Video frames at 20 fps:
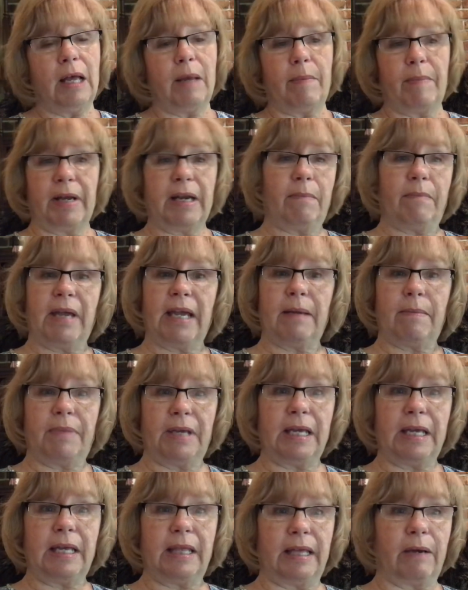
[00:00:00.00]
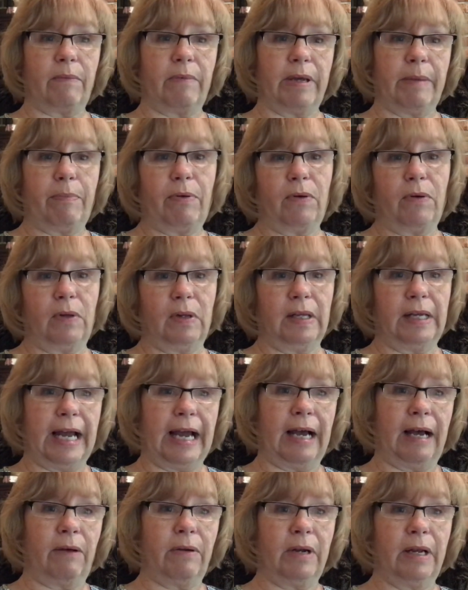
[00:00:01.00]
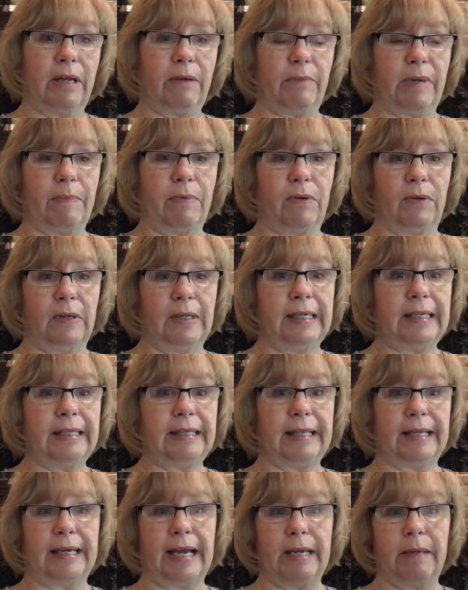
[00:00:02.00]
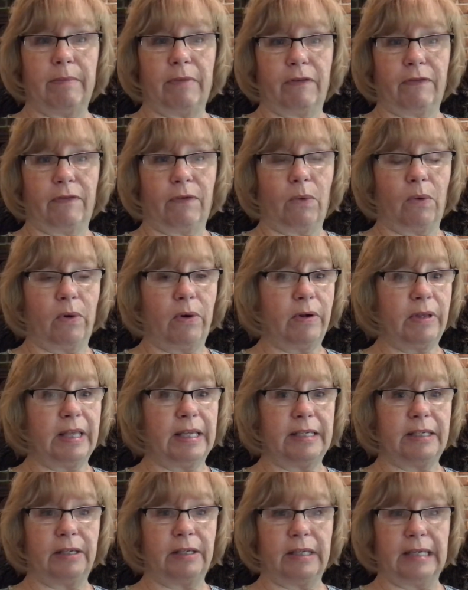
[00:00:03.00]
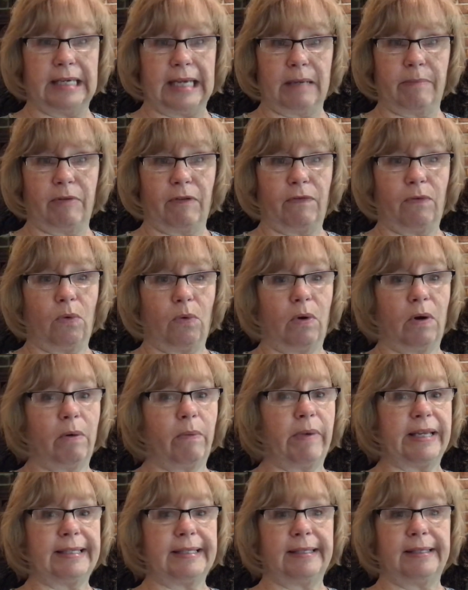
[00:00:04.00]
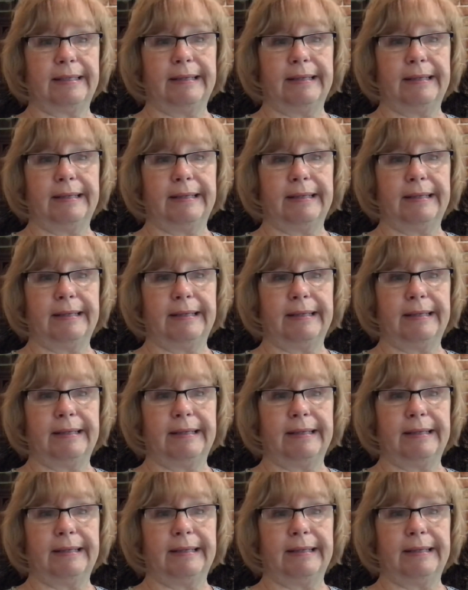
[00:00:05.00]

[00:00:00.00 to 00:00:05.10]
but it may be that we pull it the night before, the day before, we